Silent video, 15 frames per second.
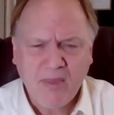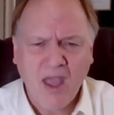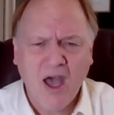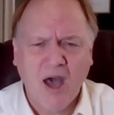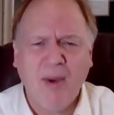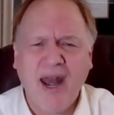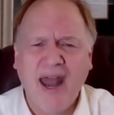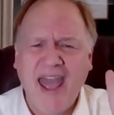
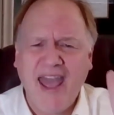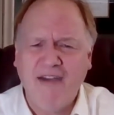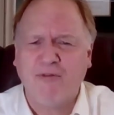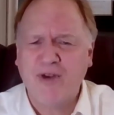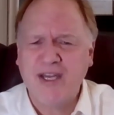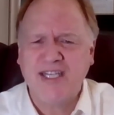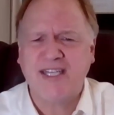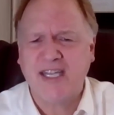But
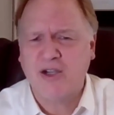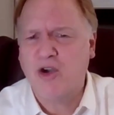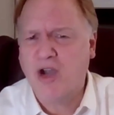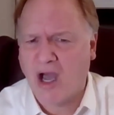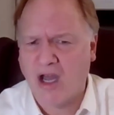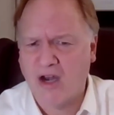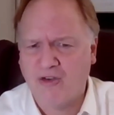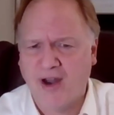every single
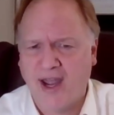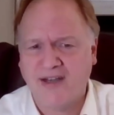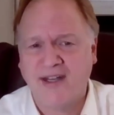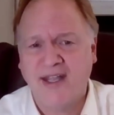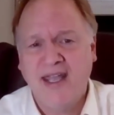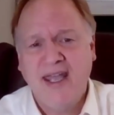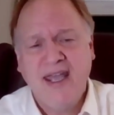contract